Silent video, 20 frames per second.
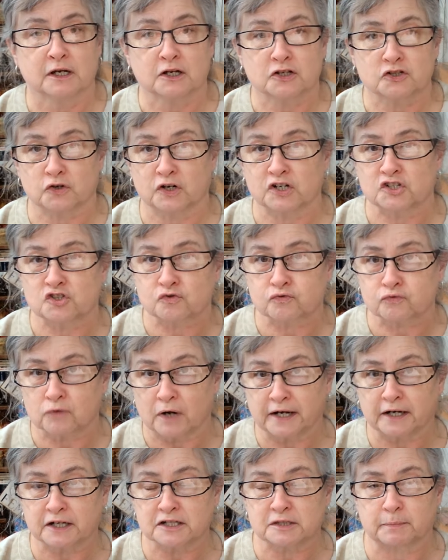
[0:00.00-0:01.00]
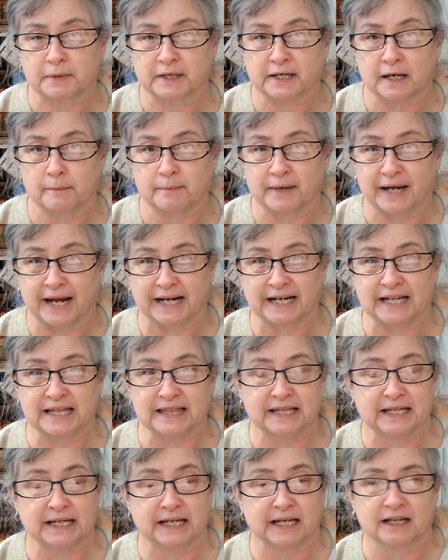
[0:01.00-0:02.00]
So I try not to pick up
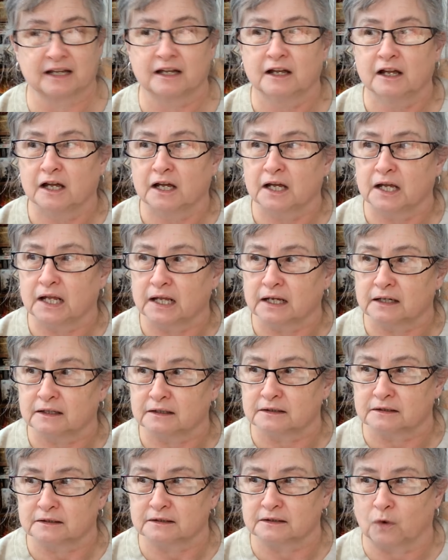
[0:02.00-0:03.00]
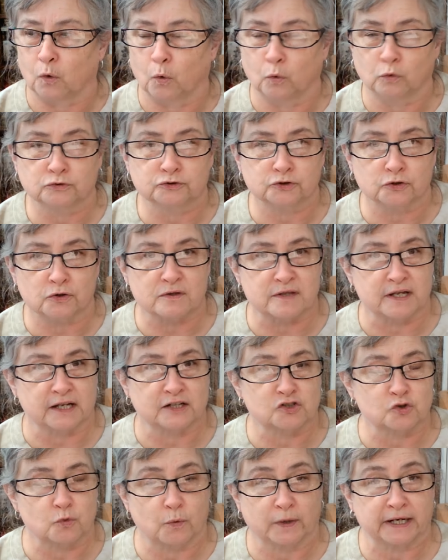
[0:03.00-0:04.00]
anything older
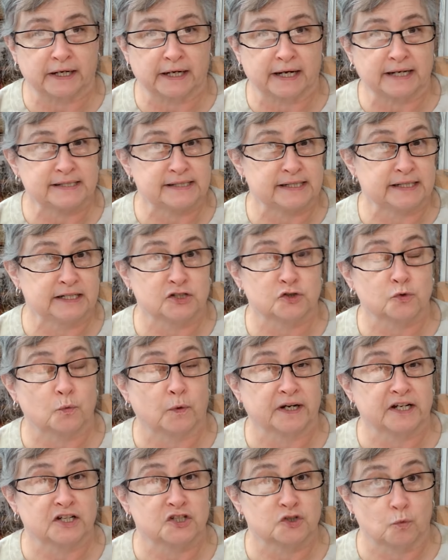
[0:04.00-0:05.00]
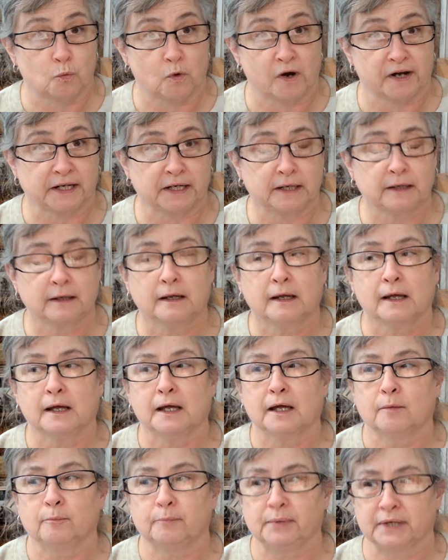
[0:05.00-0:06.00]
than twenty nineteen, twenty twenty,
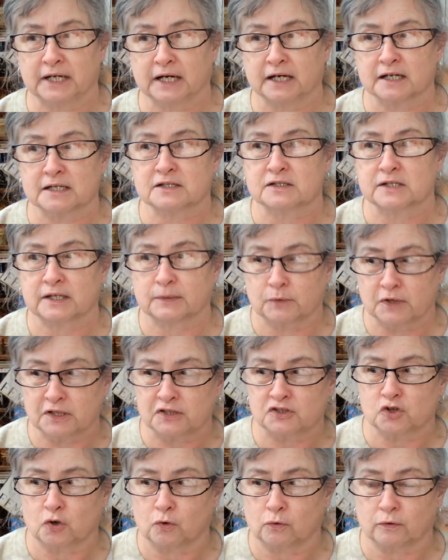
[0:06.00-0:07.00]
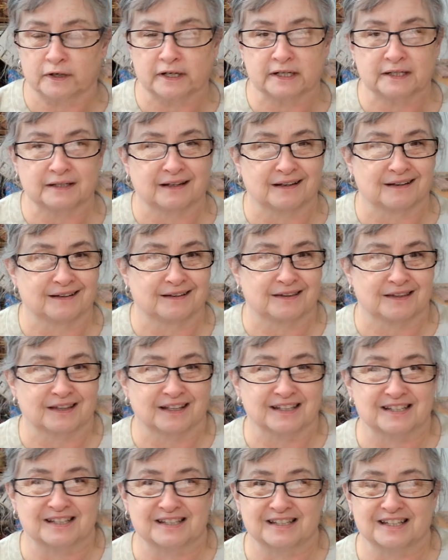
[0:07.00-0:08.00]
because with Torrid,
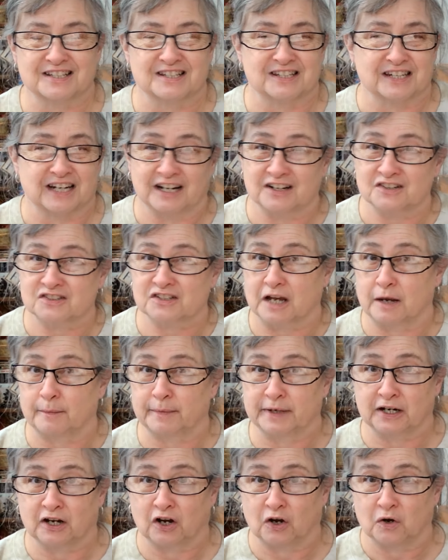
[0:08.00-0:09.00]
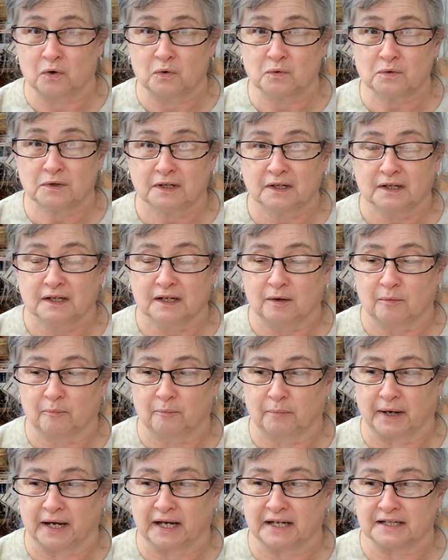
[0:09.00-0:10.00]
the, the styles come and go,
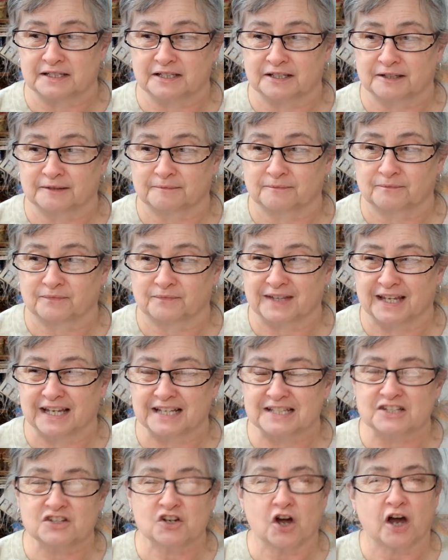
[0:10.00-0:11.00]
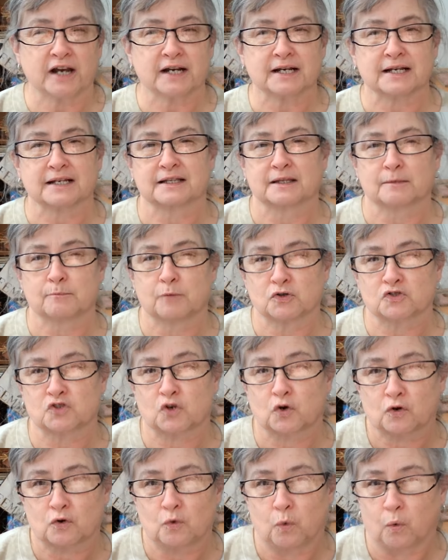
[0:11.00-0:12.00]
but it's not the
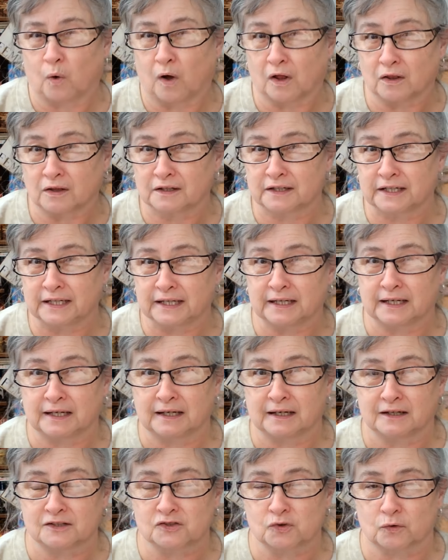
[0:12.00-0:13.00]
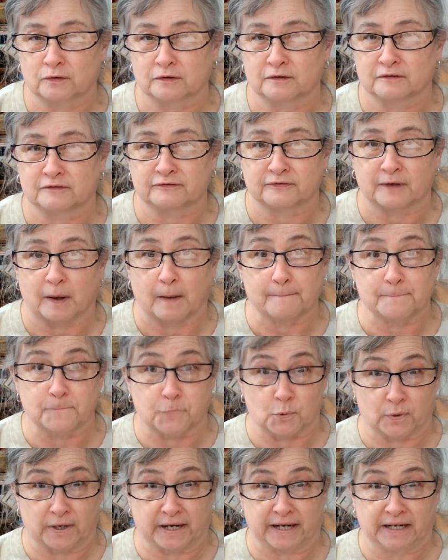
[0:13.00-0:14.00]
most quality sort of
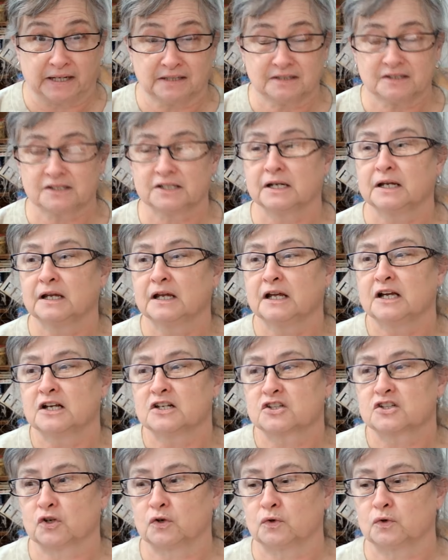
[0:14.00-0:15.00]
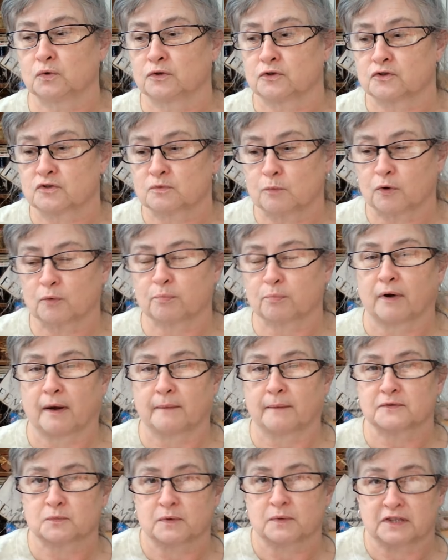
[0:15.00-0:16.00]
brand. So there's more
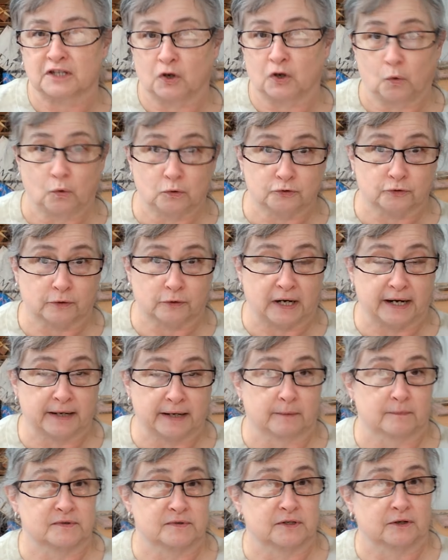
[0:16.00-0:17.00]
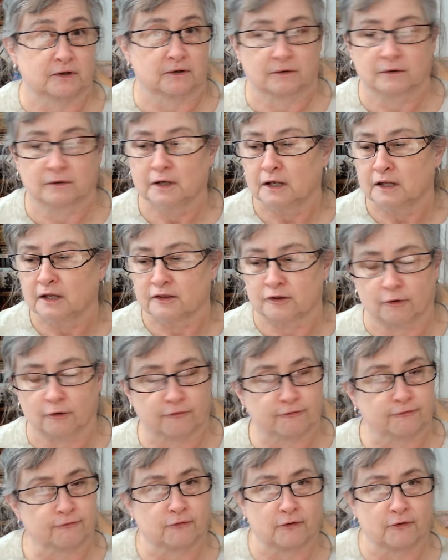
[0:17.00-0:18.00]
problems with the older items. They're, they're
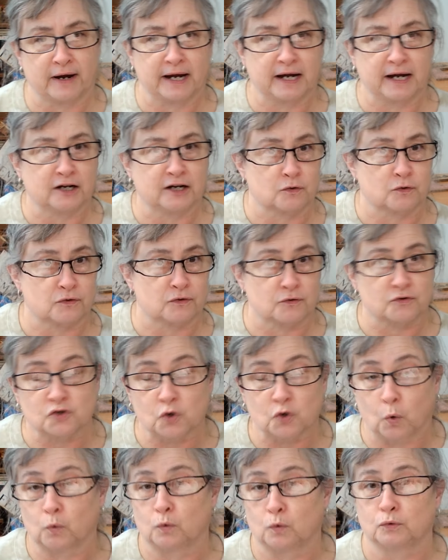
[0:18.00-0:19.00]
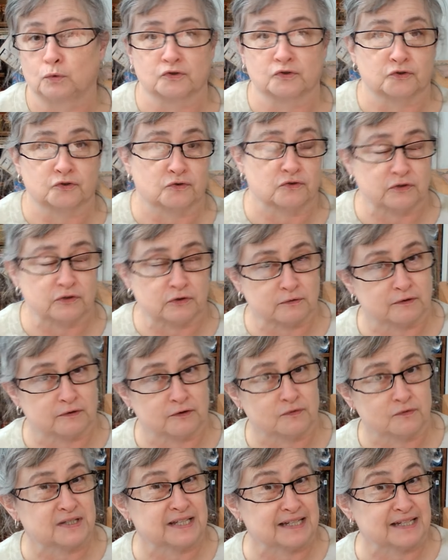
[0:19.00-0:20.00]
frayed or there's holes or there's,
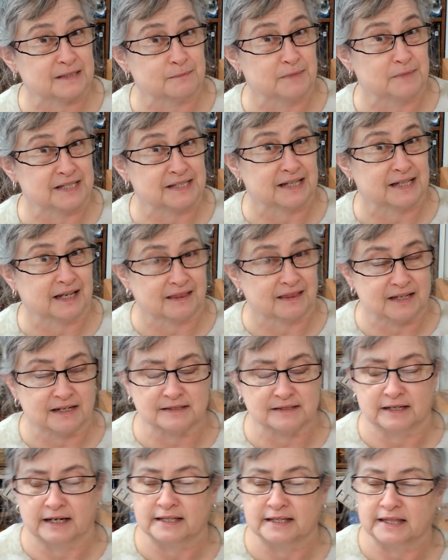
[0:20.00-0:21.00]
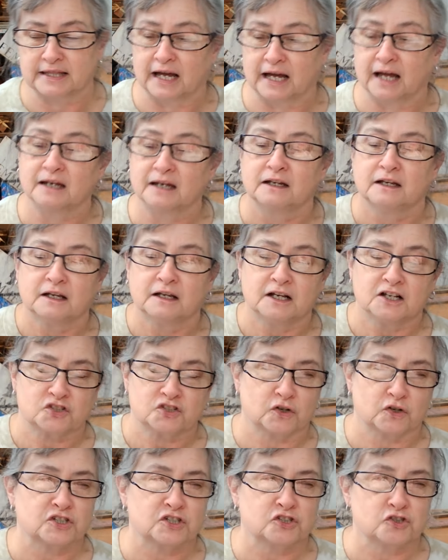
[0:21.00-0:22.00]
there's things missing, things like that.
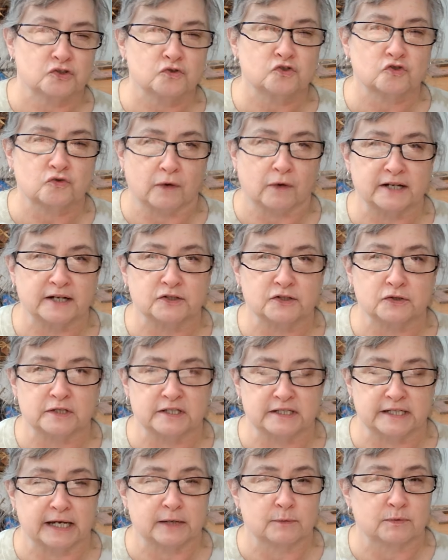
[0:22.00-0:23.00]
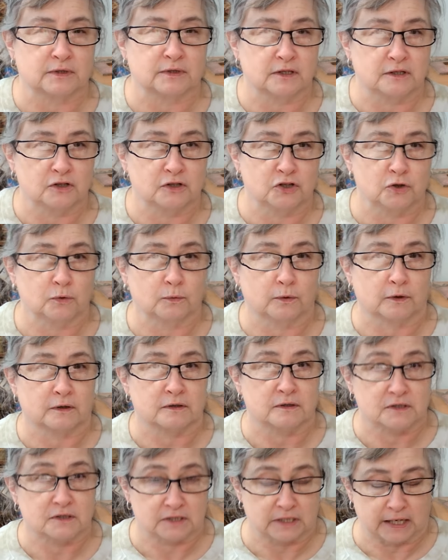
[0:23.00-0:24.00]
So I do try to stay with the newer
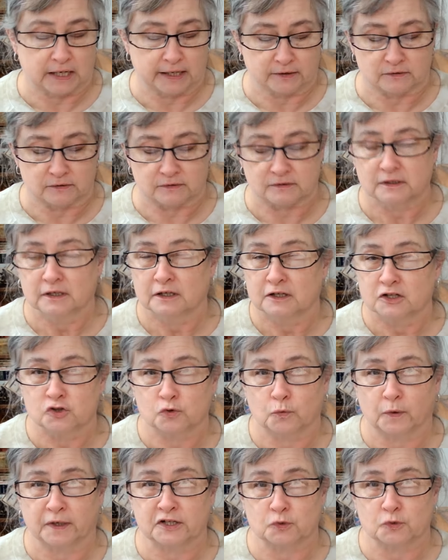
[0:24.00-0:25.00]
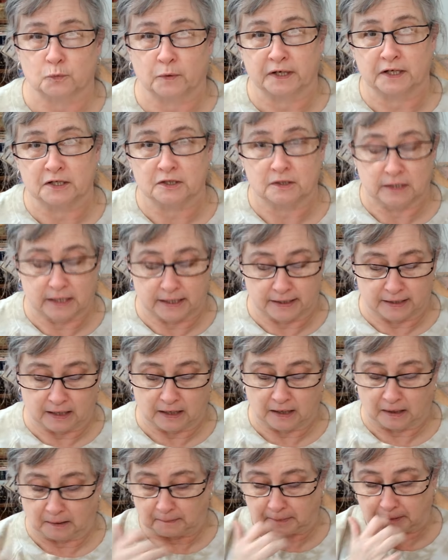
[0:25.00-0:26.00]
styles, twenty twenty and
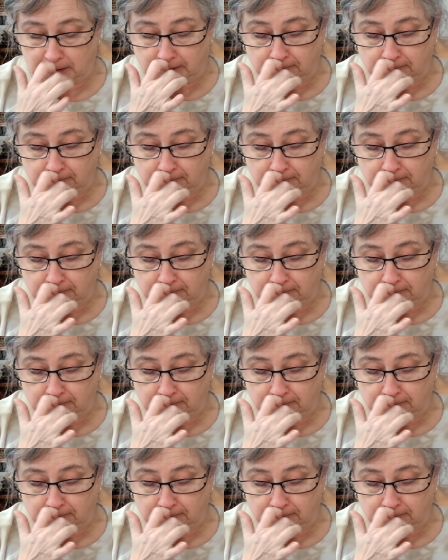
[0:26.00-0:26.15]
up.